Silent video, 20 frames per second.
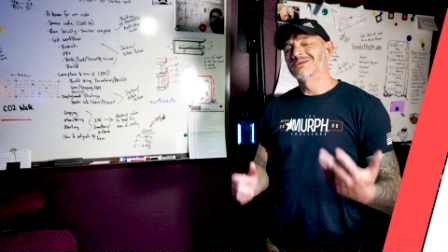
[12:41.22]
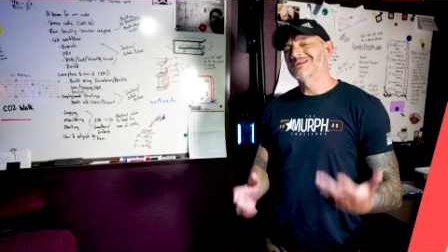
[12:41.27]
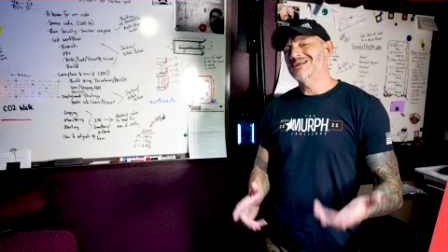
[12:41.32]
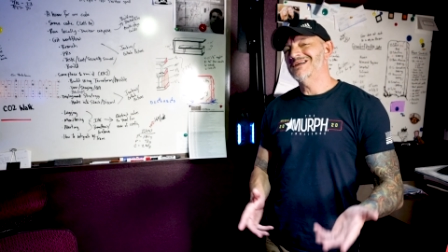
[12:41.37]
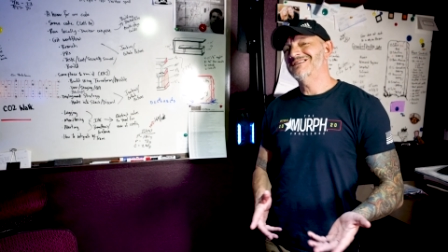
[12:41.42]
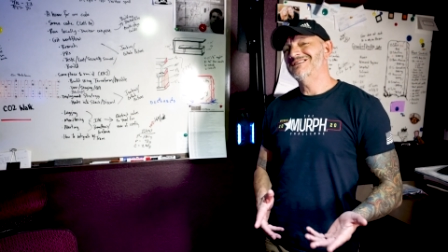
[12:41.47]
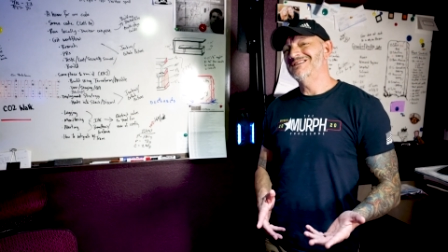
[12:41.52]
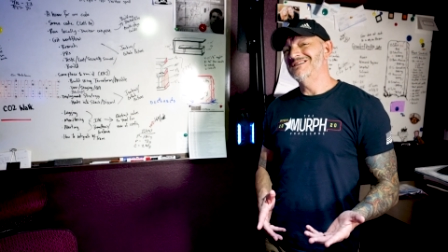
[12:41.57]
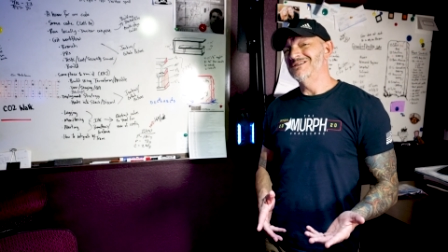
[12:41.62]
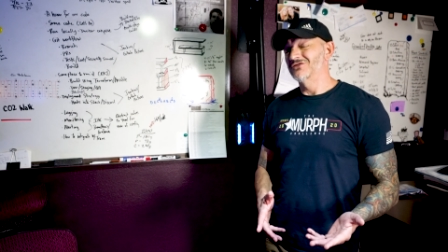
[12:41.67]
the
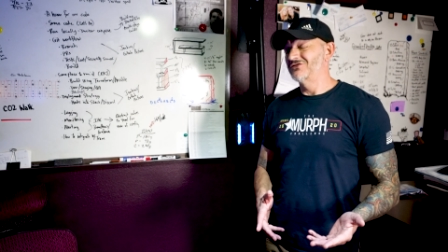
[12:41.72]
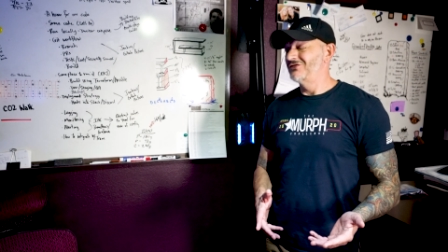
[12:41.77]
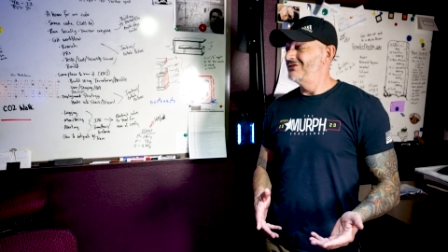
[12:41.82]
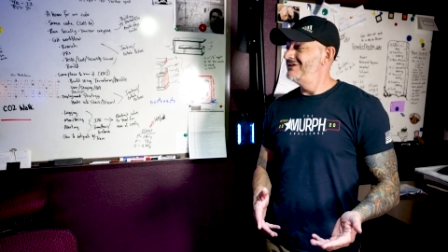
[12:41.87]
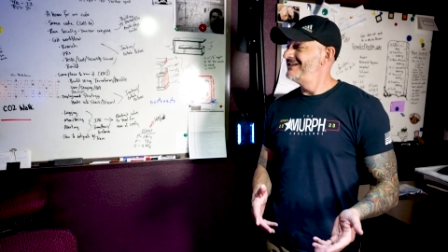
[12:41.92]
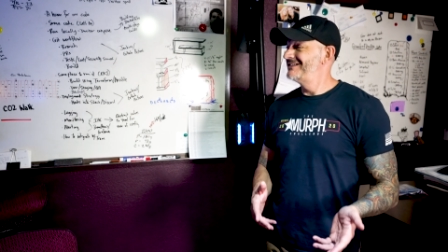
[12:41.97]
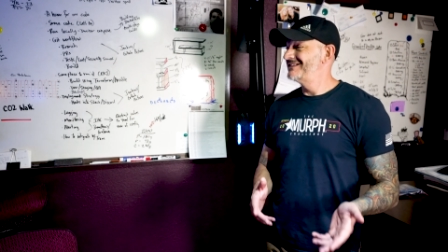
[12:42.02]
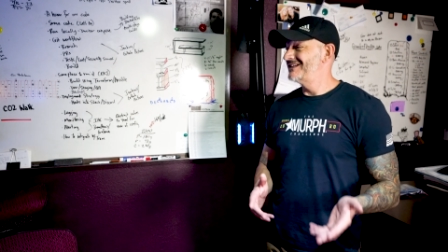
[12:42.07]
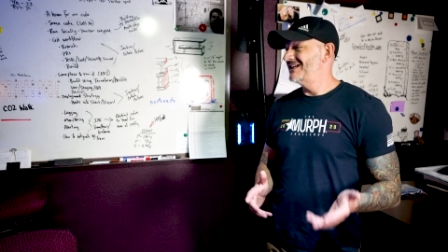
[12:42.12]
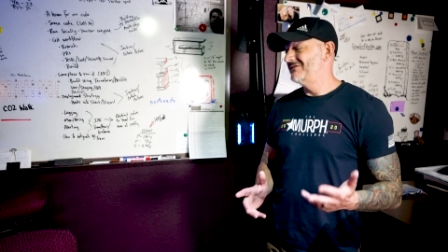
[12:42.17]
last thing I'll show you
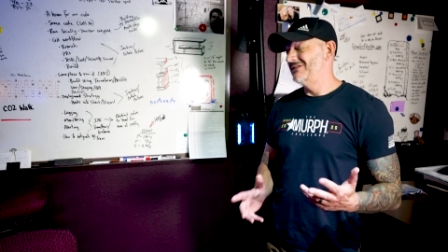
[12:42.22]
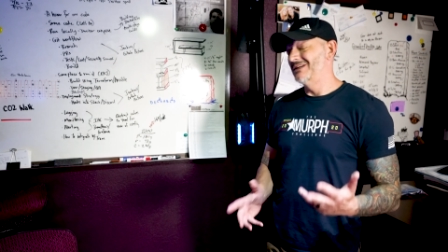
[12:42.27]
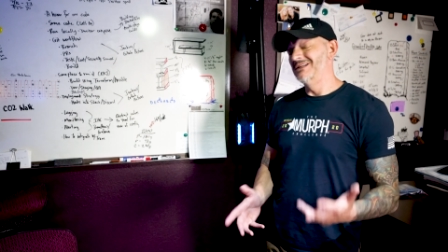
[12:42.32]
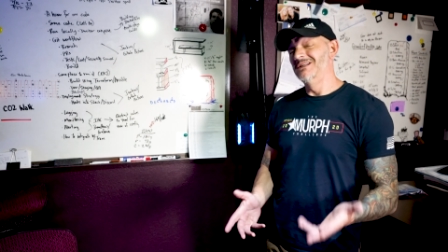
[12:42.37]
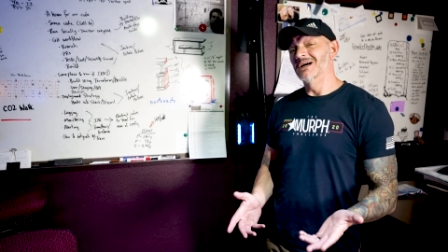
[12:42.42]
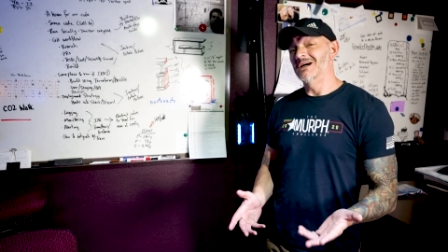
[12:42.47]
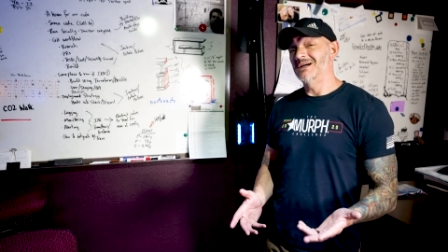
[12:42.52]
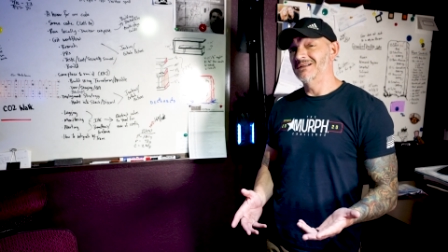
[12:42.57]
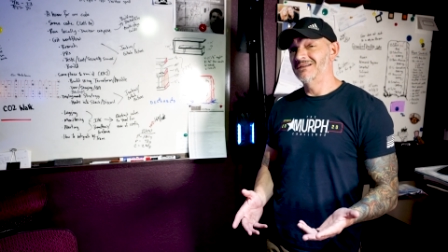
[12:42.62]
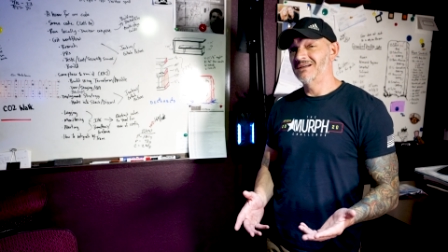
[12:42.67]
is kind of a
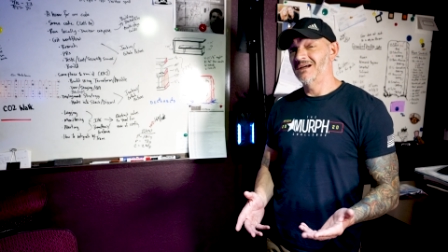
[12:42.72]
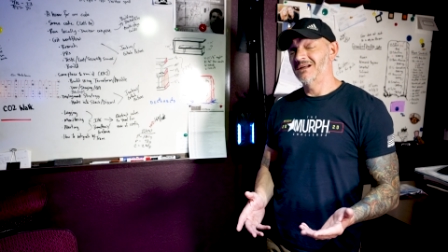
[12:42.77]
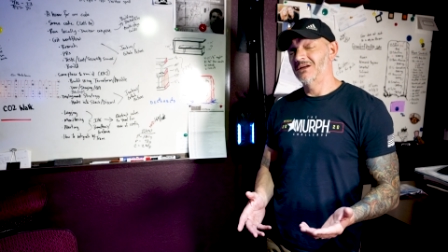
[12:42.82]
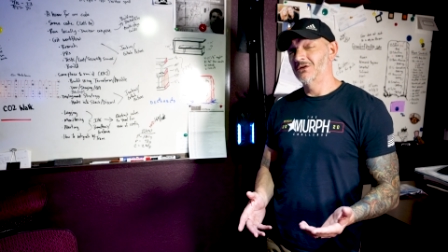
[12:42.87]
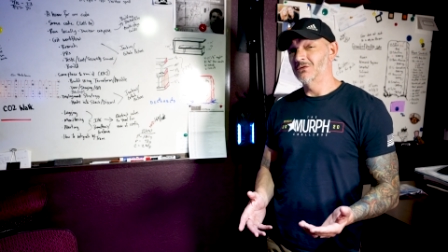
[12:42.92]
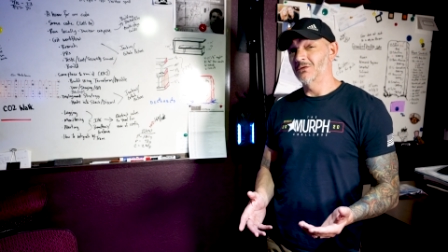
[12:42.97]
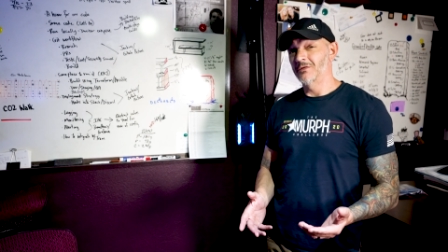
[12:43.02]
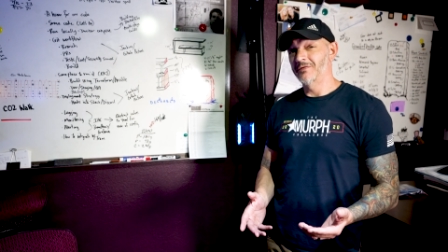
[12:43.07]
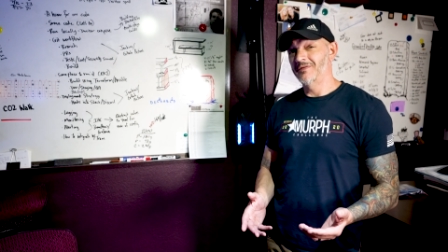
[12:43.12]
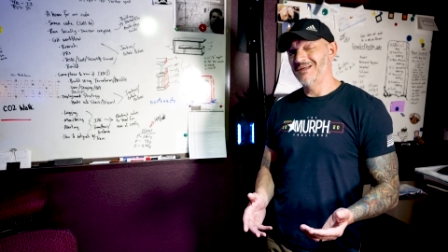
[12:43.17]

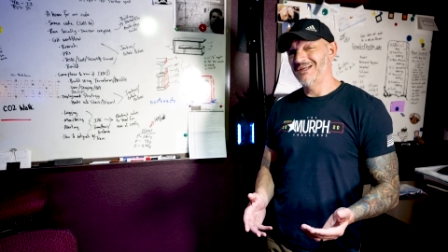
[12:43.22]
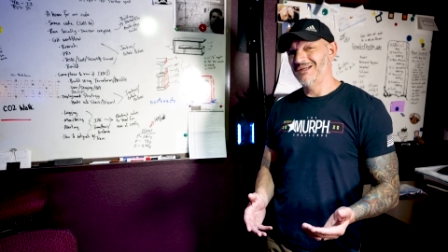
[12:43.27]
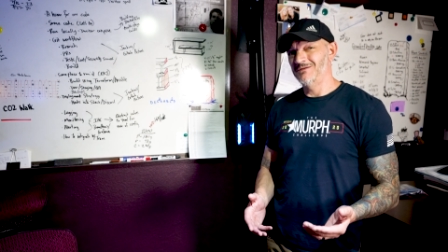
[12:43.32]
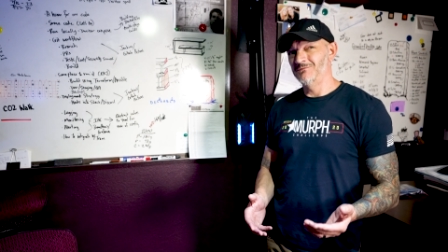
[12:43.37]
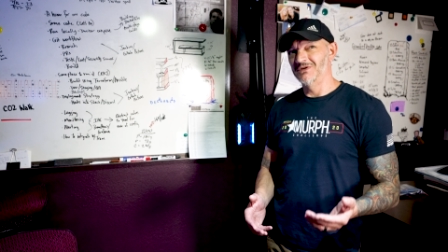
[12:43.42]
non-technical thing,